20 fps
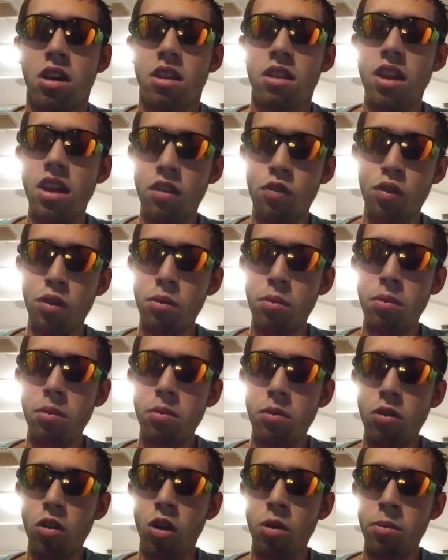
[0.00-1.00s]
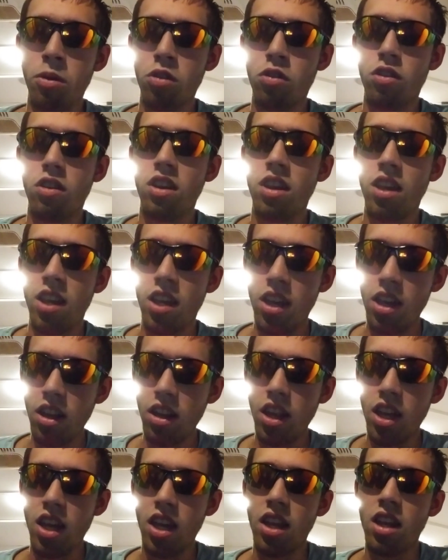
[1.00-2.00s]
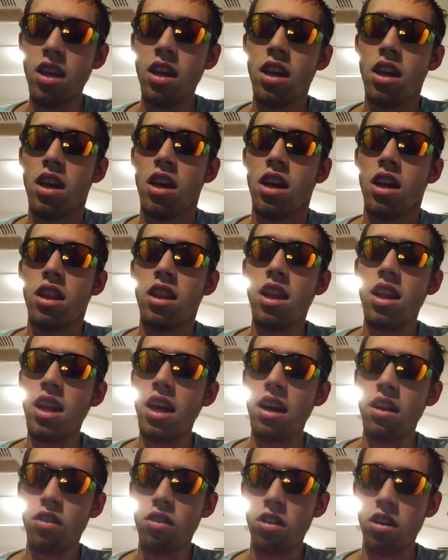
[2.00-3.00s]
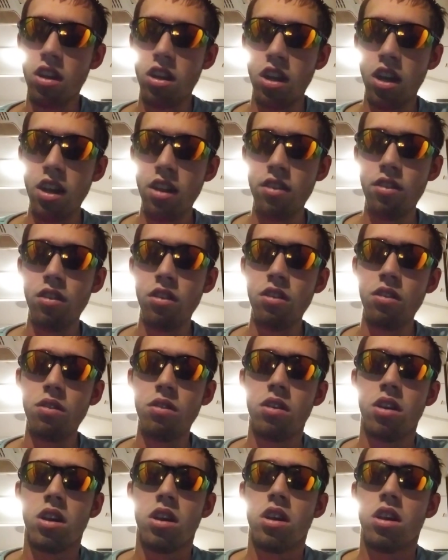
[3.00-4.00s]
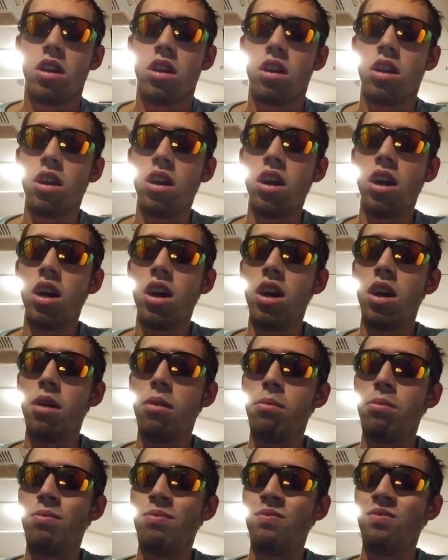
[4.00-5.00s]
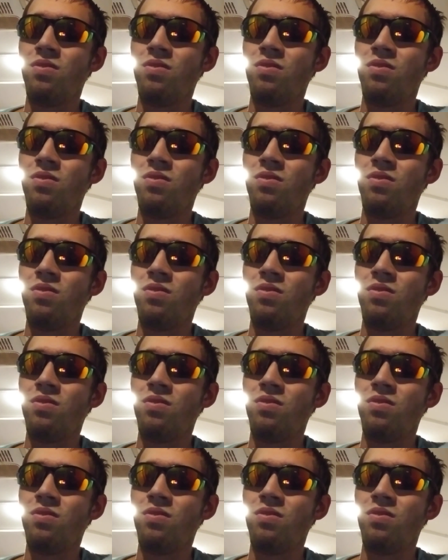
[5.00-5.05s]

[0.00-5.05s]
Thanks for almost killing the NASCAR console um,